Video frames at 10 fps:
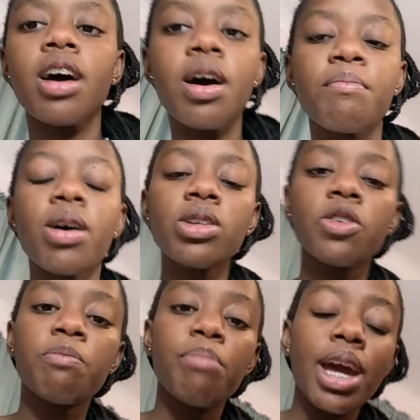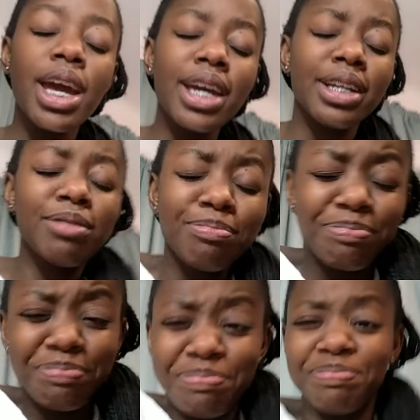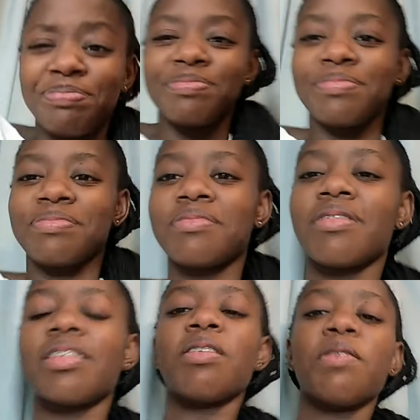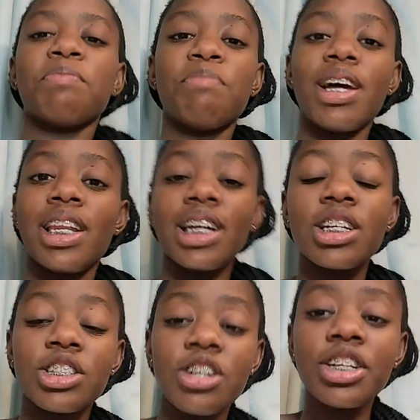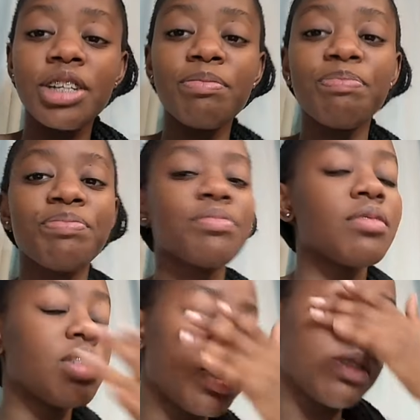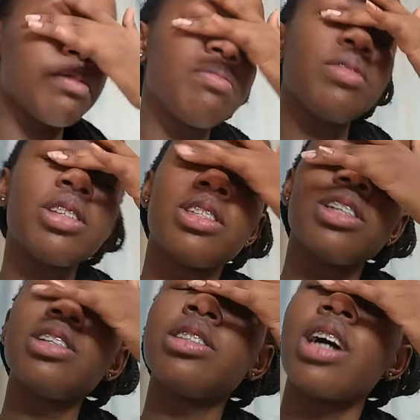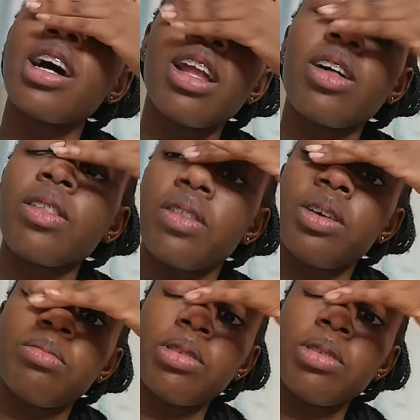The amount of pain my legs are in, it's unhealthy,